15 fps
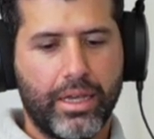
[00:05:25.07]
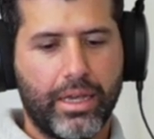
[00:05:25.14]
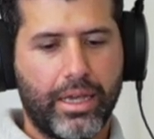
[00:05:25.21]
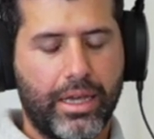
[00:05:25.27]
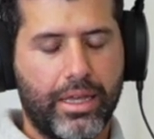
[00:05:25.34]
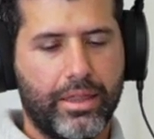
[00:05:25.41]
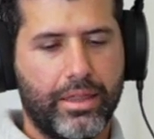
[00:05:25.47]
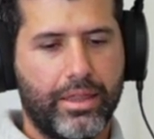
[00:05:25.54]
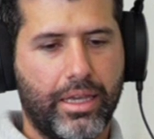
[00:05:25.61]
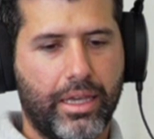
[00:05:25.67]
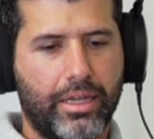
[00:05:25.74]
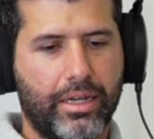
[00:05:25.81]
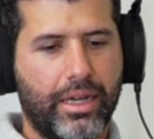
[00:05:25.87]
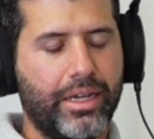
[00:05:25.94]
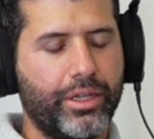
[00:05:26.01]
And
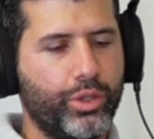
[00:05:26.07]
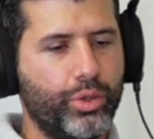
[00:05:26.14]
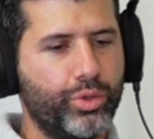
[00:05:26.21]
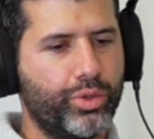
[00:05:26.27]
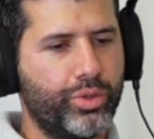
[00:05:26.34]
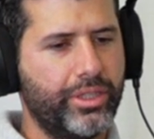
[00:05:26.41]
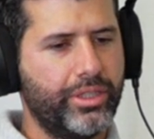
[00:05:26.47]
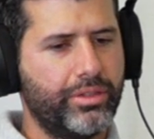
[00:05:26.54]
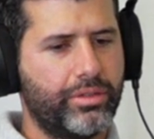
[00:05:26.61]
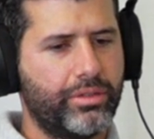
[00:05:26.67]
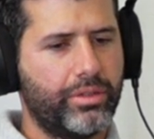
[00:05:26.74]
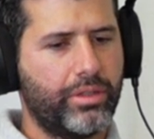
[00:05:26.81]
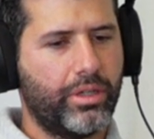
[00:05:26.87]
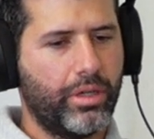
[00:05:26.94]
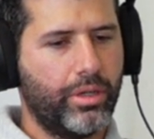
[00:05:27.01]
then I usually
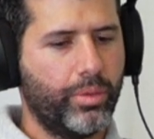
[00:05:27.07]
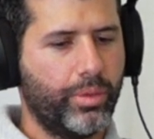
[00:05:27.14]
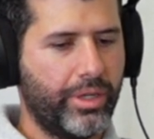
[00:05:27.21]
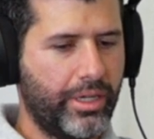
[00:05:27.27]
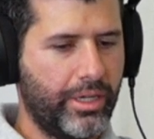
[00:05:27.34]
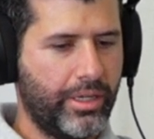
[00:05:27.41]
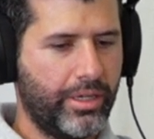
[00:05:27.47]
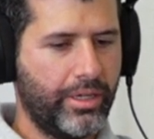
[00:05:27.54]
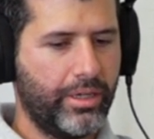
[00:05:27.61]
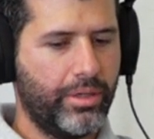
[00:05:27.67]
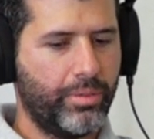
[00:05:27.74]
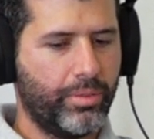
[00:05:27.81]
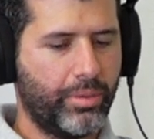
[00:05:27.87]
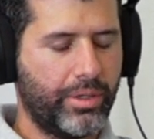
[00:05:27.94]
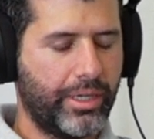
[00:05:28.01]
go in
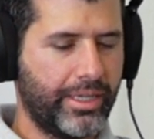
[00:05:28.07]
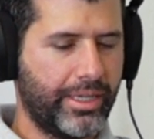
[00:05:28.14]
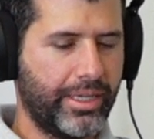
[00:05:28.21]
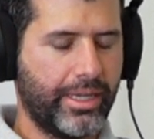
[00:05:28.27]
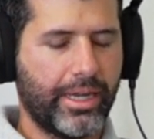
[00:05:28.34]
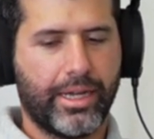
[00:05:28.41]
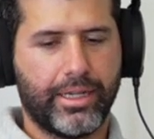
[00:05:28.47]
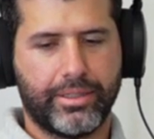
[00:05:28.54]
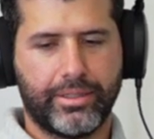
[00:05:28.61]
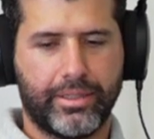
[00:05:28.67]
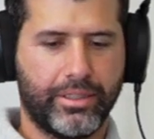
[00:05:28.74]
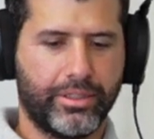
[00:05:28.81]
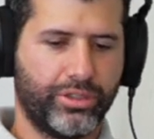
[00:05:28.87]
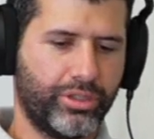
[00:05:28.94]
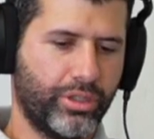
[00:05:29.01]
when I get
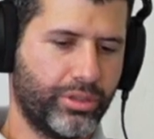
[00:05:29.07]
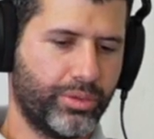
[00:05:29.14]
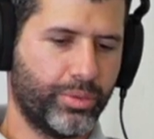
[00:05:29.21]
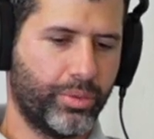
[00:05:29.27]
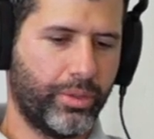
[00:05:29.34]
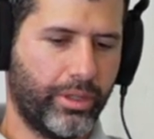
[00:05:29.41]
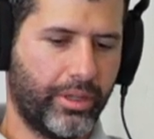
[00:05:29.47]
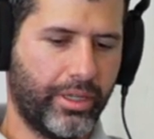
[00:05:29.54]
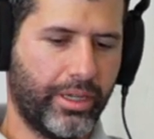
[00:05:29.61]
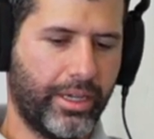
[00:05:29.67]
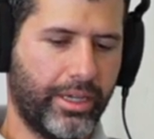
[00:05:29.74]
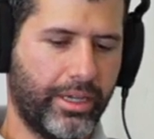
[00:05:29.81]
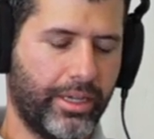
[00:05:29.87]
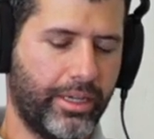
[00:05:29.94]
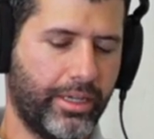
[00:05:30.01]
access just with
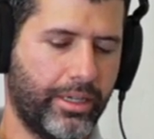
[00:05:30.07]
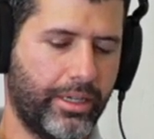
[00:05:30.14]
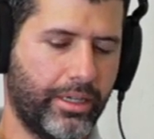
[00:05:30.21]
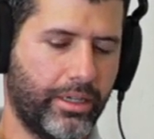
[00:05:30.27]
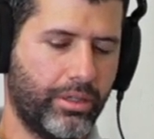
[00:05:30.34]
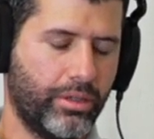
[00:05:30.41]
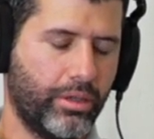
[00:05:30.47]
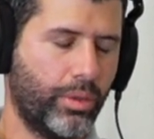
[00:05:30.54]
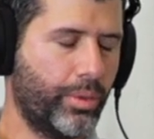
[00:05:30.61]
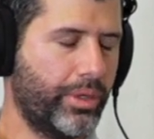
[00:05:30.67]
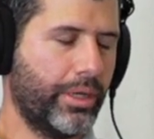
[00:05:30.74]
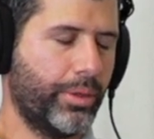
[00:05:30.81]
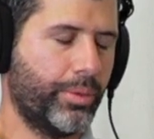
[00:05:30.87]
a 018